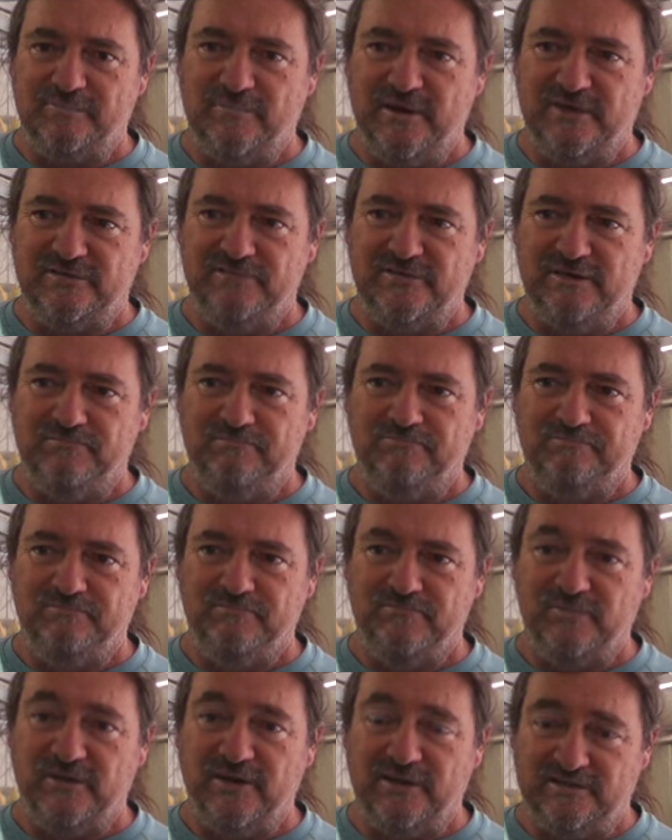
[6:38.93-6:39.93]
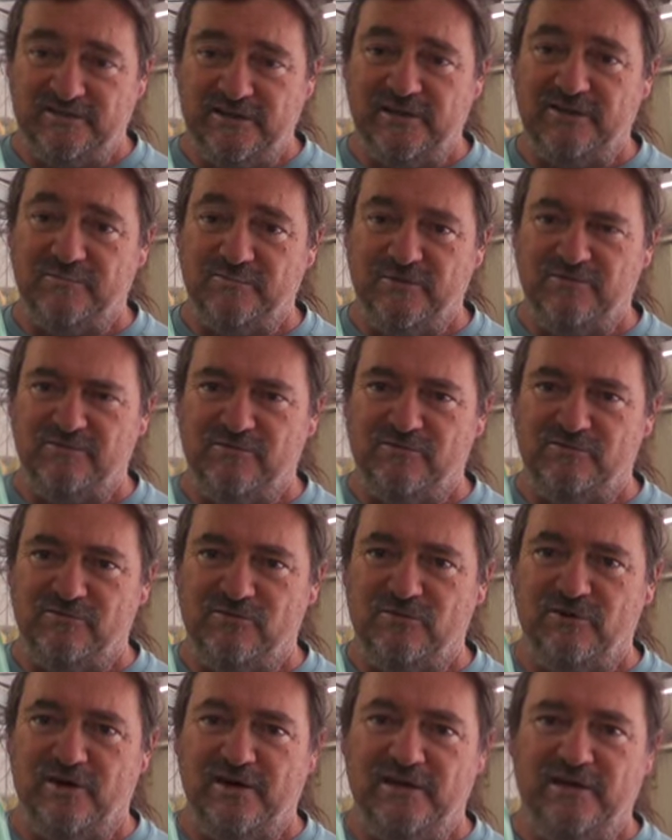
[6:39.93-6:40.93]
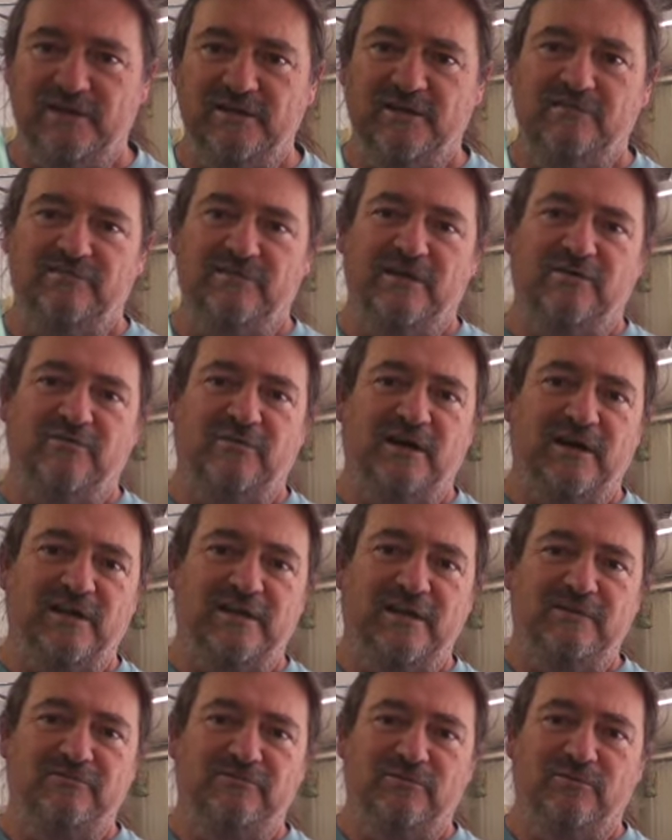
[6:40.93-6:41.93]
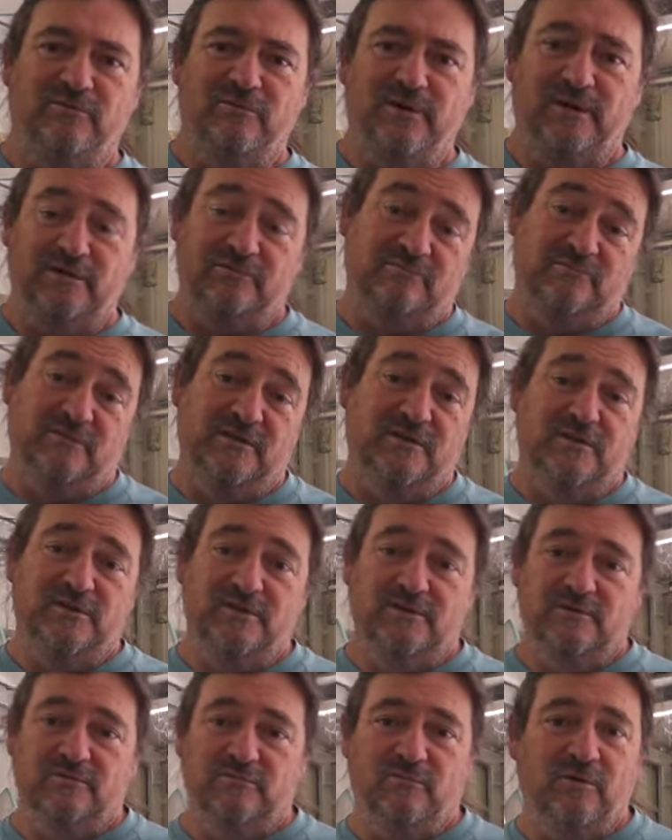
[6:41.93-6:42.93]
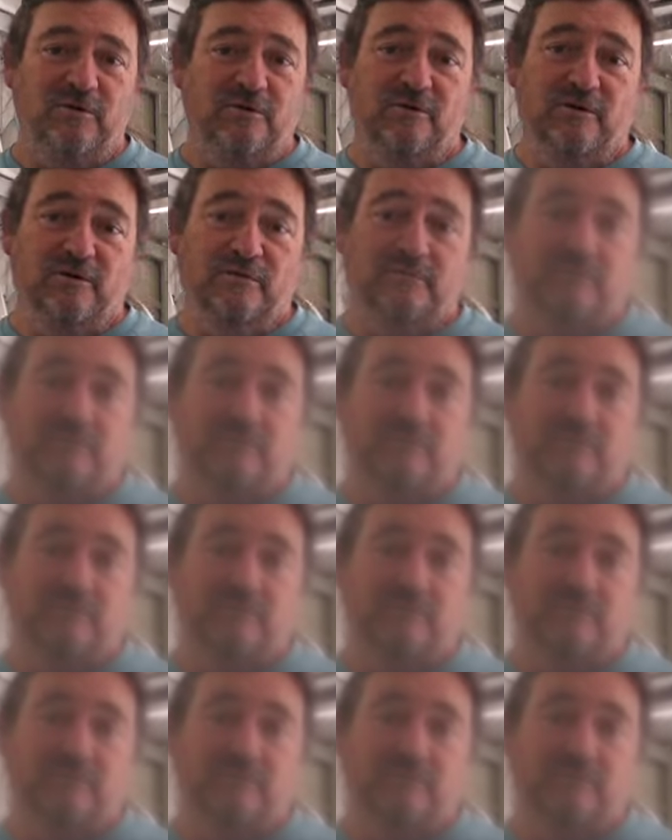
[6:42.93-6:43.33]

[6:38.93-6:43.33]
But we're going to take a bit of a variety, even though we're only there for a week. Why not?